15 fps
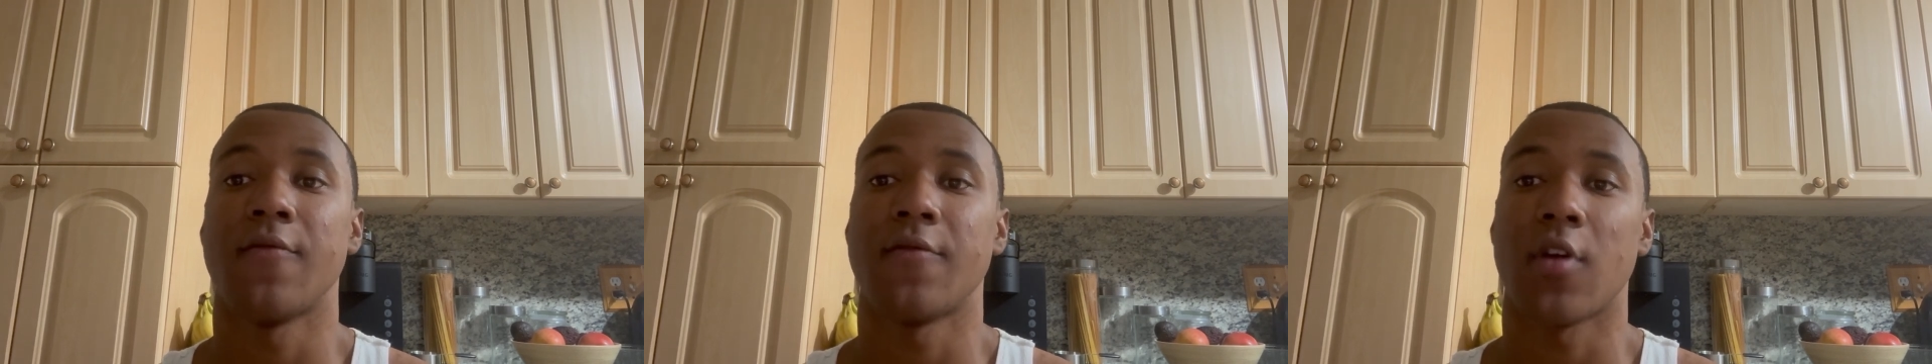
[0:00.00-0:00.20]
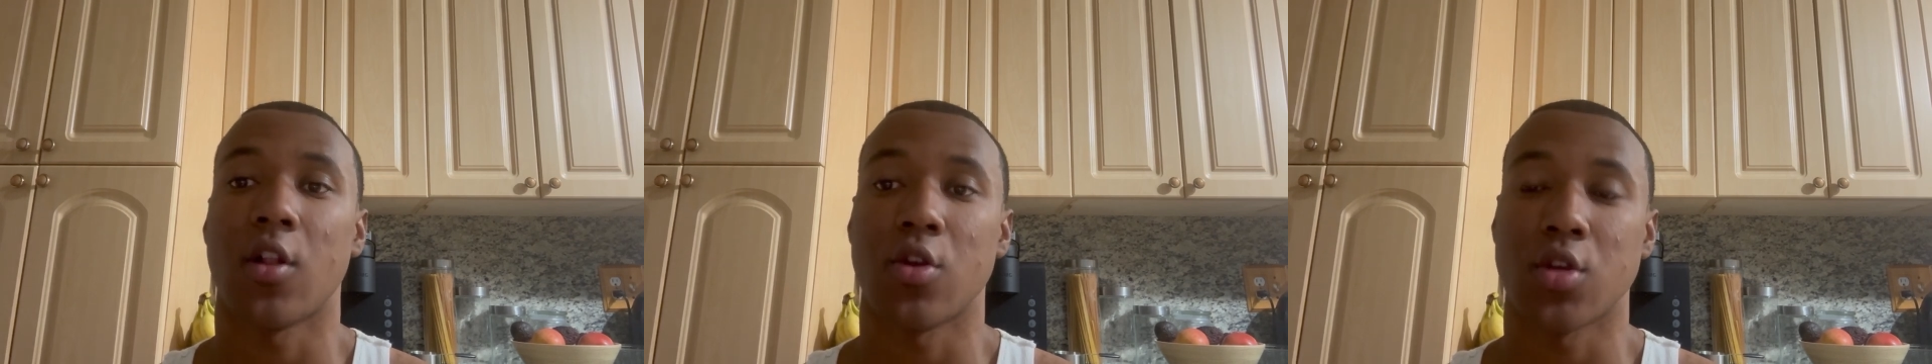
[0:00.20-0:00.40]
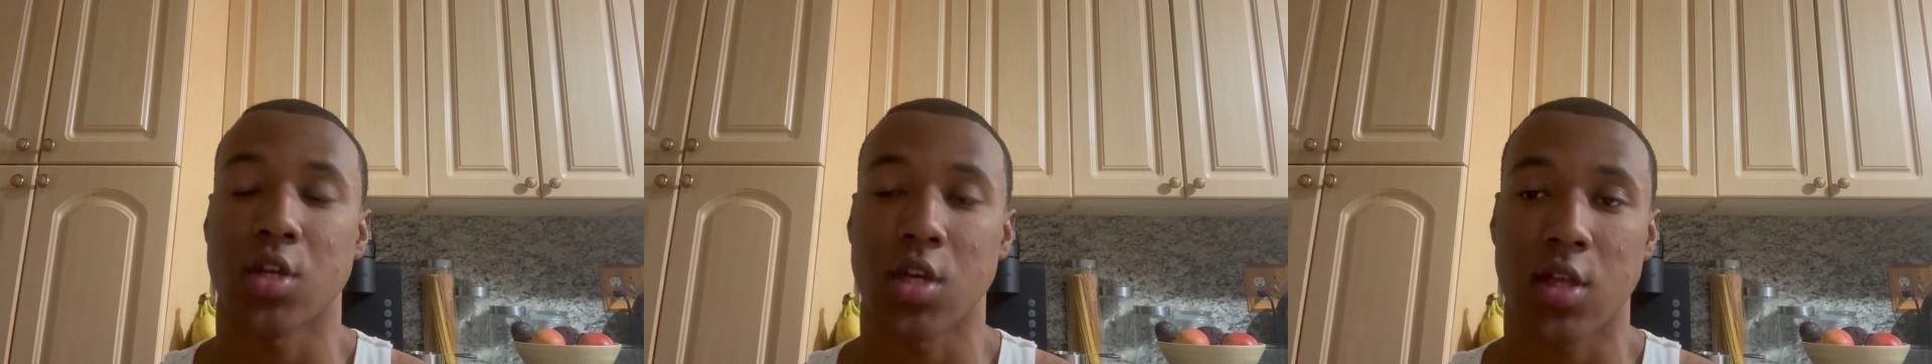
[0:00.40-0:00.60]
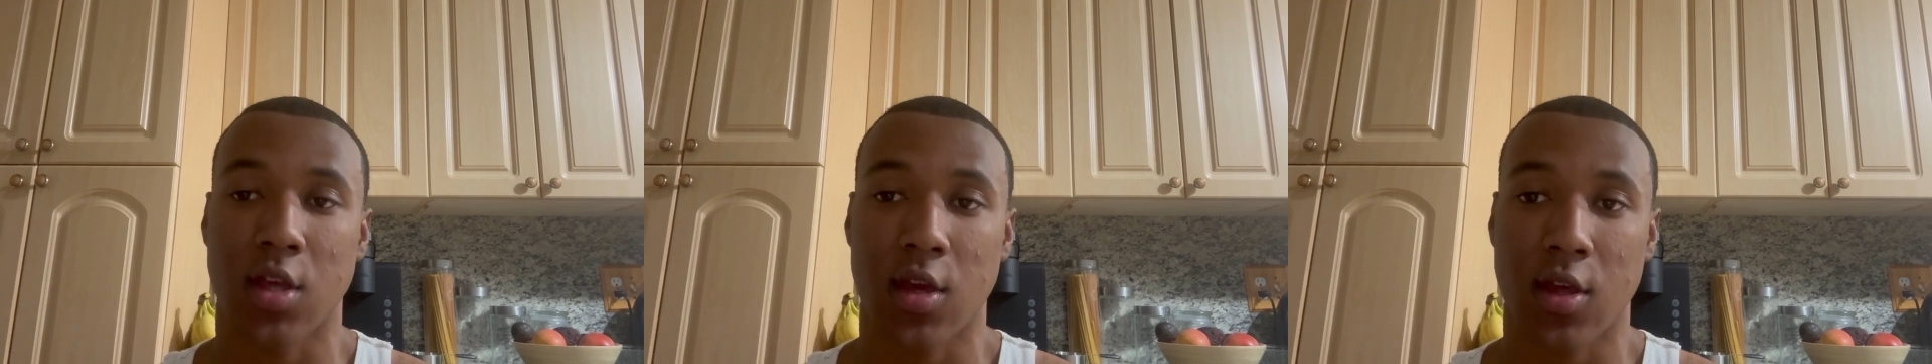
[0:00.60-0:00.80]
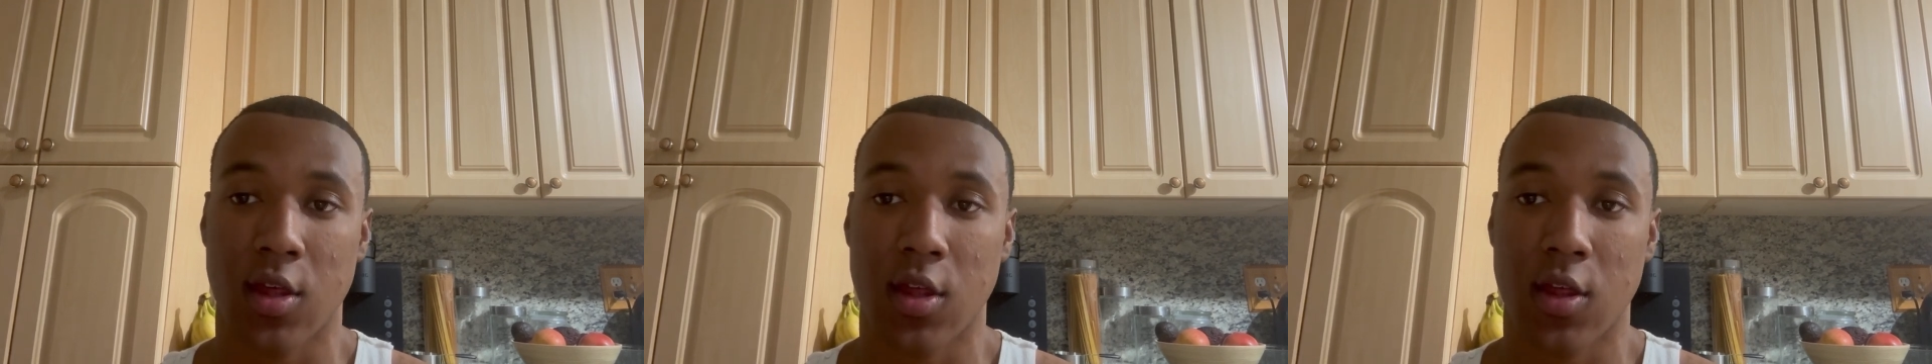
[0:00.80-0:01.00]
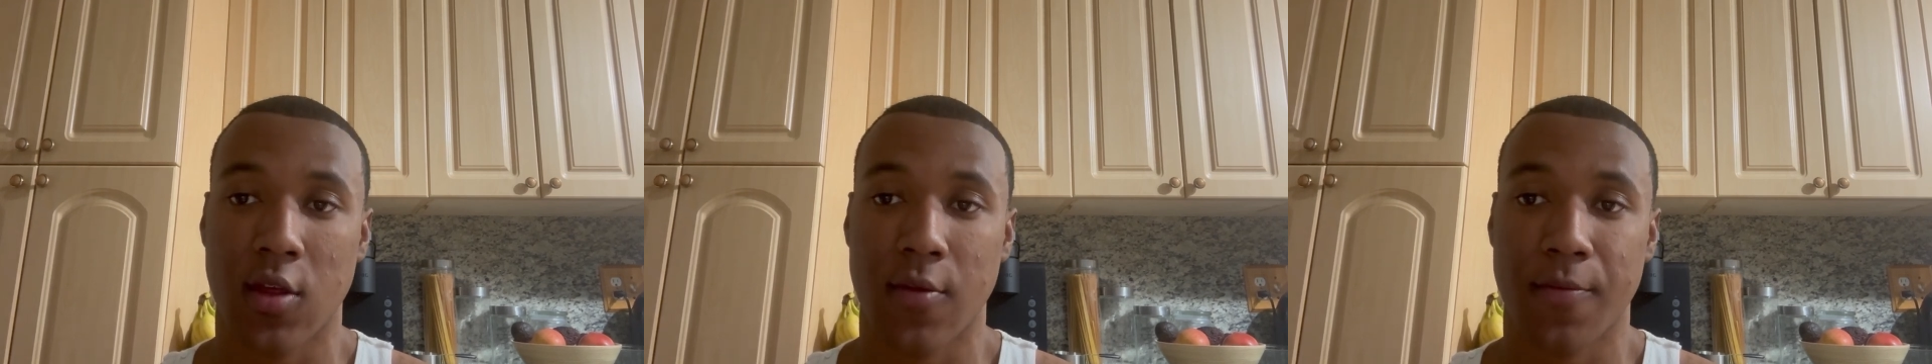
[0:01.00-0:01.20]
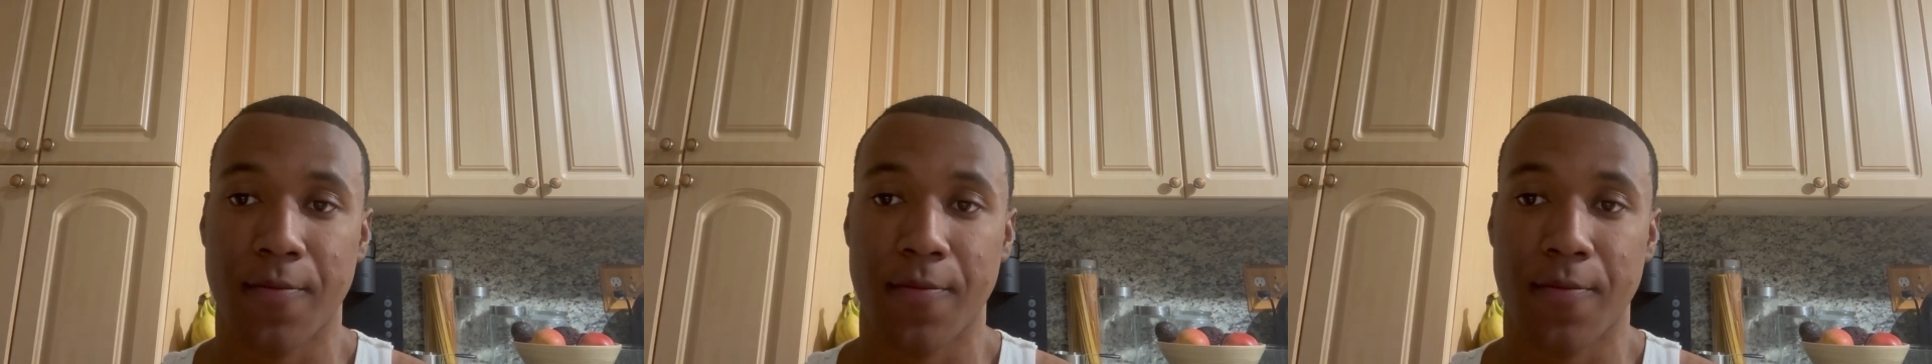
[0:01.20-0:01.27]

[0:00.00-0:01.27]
follow Jesus.